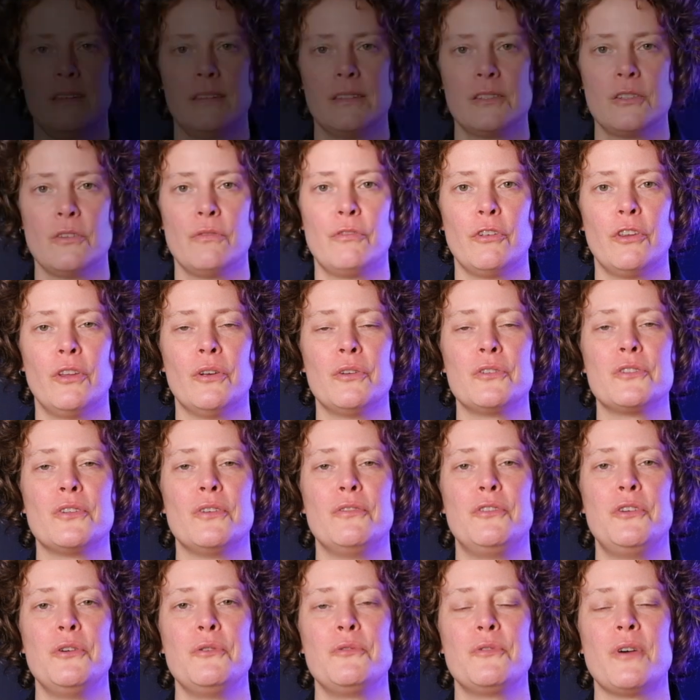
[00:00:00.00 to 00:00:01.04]
So for those
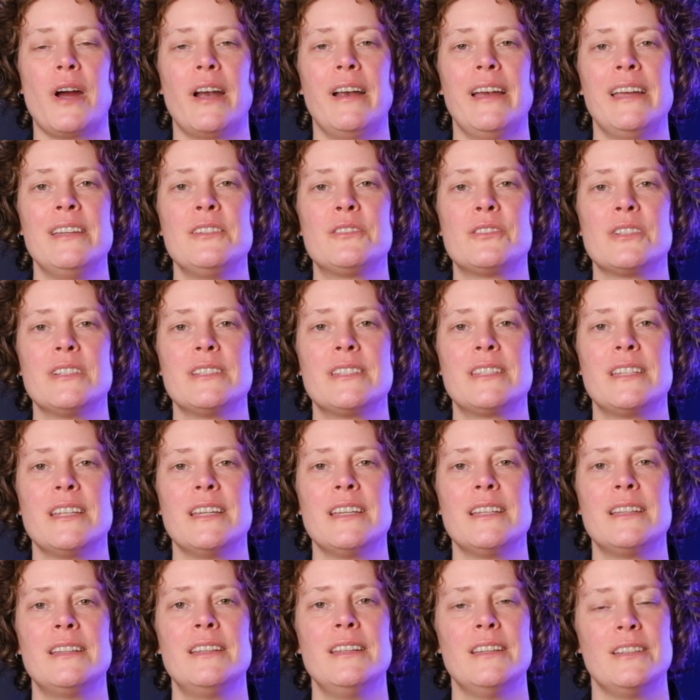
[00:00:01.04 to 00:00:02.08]
of you who are
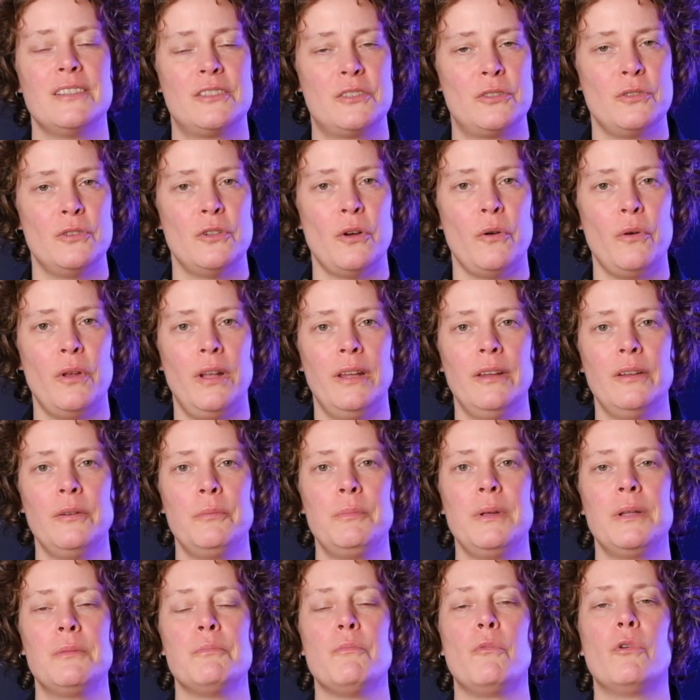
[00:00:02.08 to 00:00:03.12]
interested to know a little
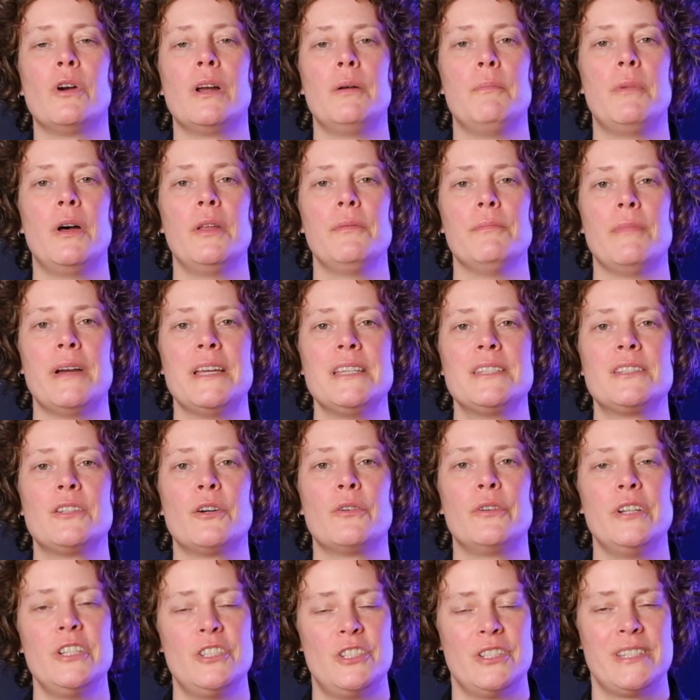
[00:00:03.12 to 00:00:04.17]
bit more about my
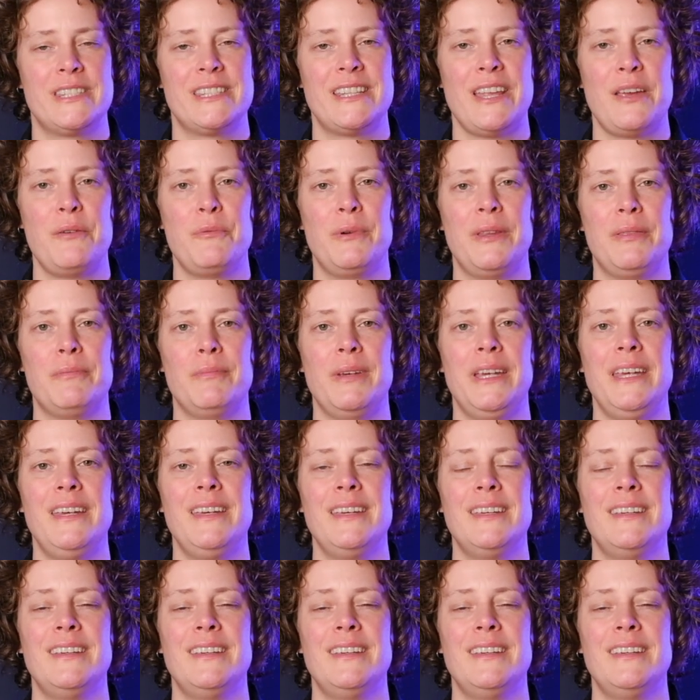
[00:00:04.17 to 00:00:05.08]
story, just stay with me.